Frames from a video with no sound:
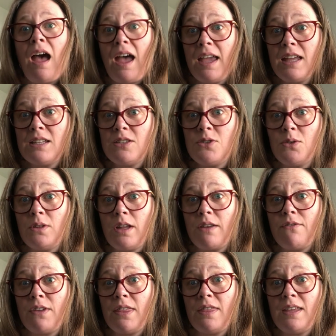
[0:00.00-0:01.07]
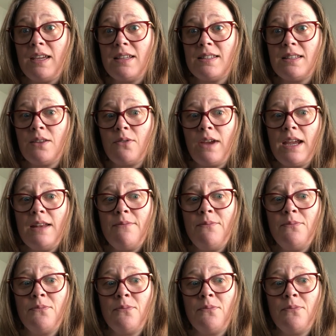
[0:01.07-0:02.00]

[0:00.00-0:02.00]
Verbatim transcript: I get to do a lot of fun things in the rain